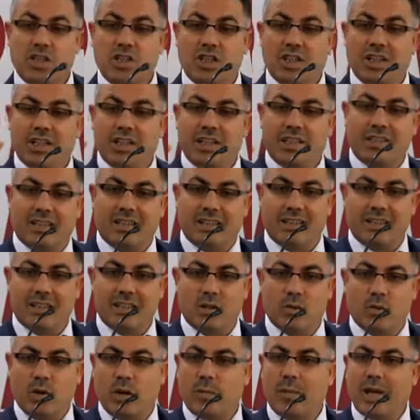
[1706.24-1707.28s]

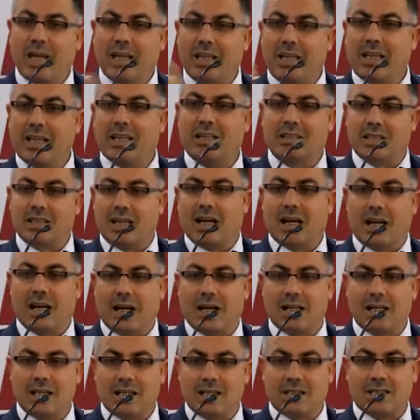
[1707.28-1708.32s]
learner, we may need
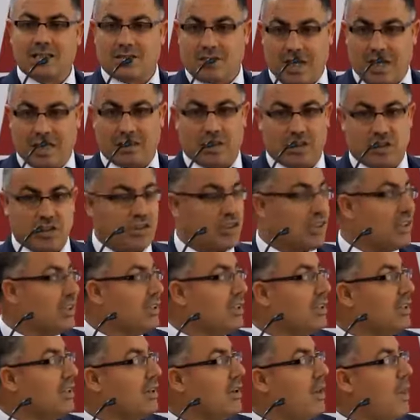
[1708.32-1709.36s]
a strategy.
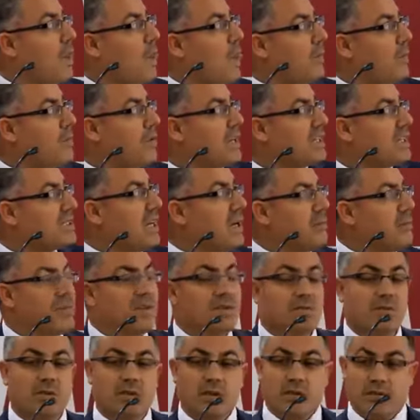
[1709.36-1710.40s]
For example,
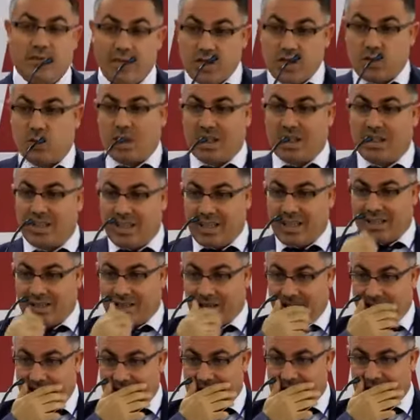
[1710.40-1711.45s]
for visual
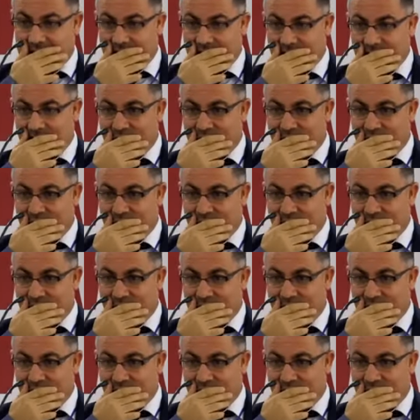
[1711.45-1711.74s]
learners